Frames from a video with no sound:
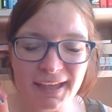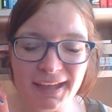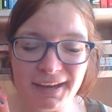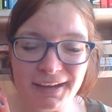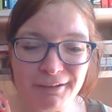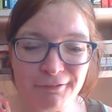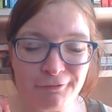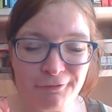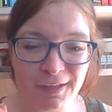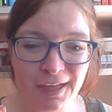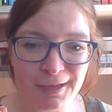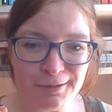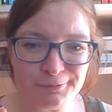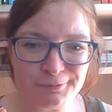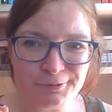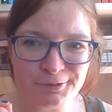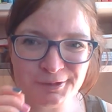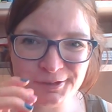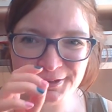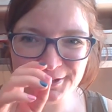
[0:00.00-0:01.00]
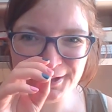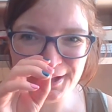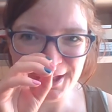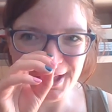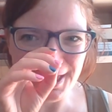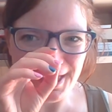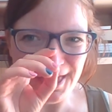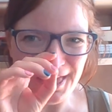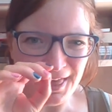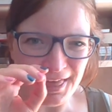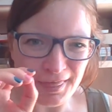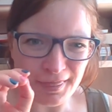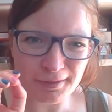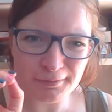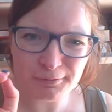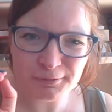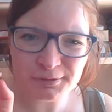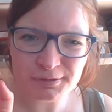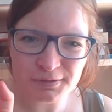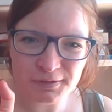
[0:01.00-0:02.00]
And I found
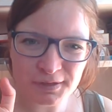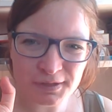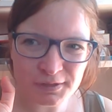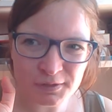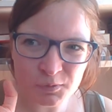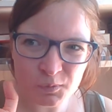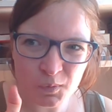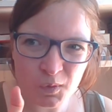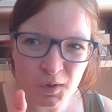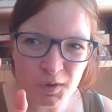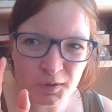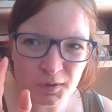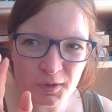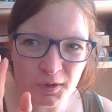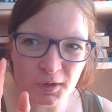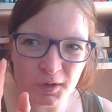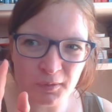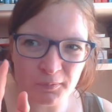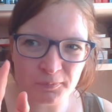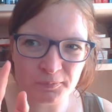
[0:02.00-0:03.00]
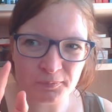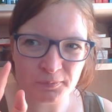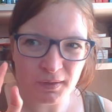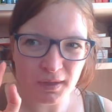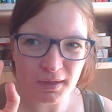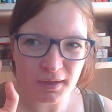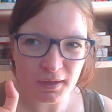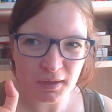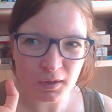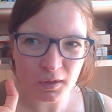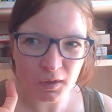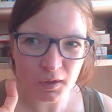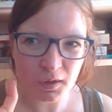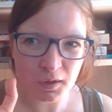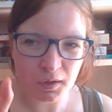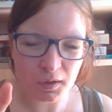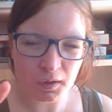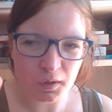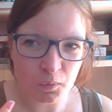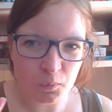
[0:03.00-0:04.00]
there was this one
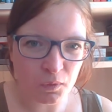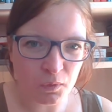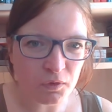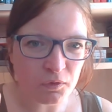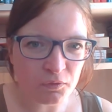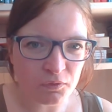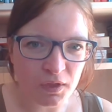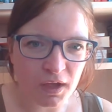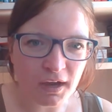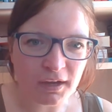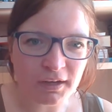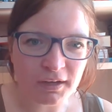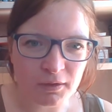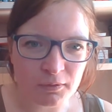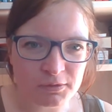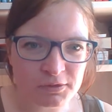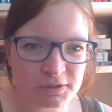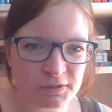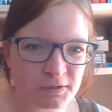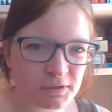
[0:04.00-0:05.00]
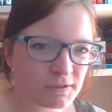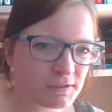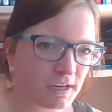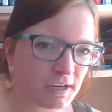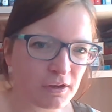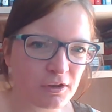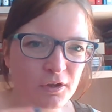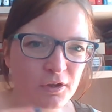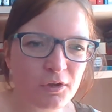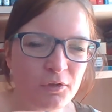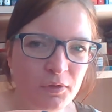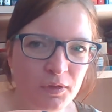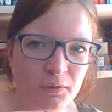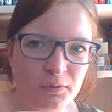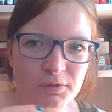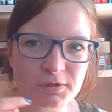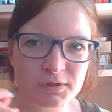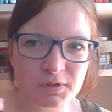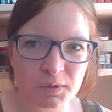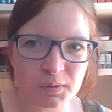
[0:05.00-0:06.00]
flight that was taking off and
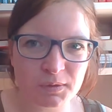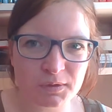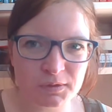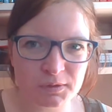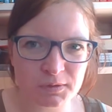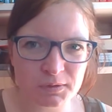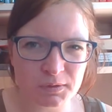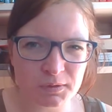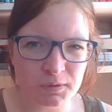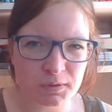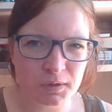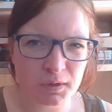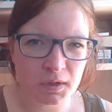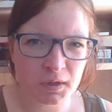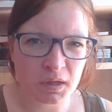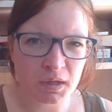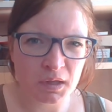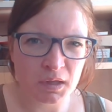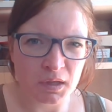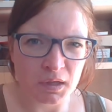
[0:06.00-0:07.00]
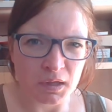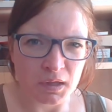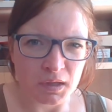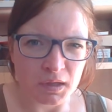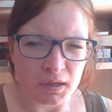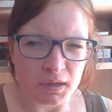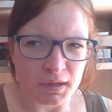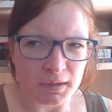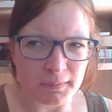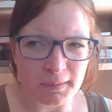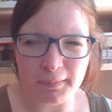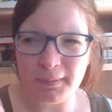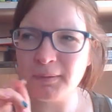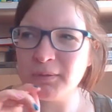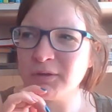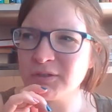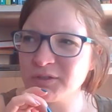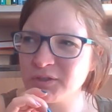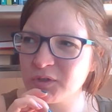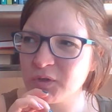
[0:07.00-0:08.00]
was going to, maybe
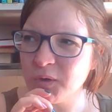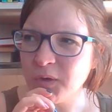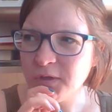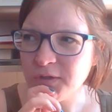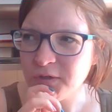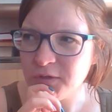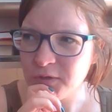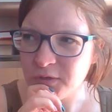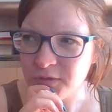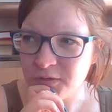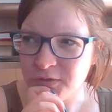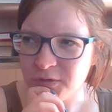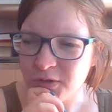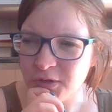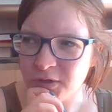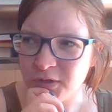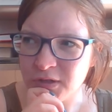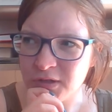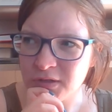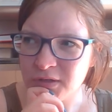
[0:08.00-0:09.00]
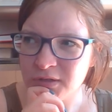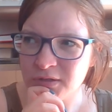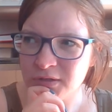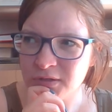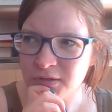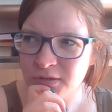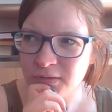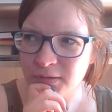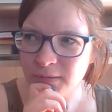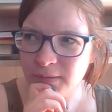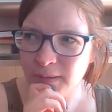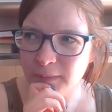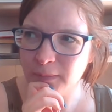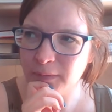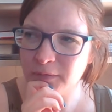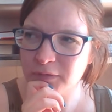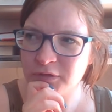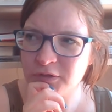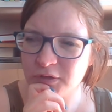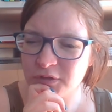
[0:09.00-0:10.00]
it wasn't going to Turkey. Maybe
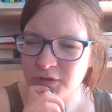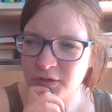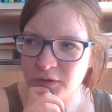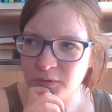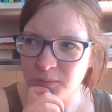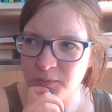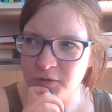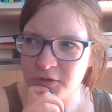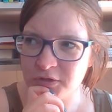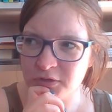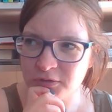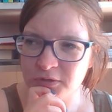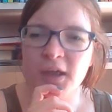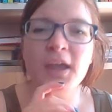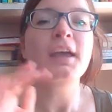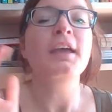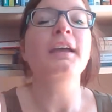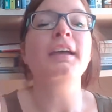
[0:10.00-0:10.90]
it was just a commercial.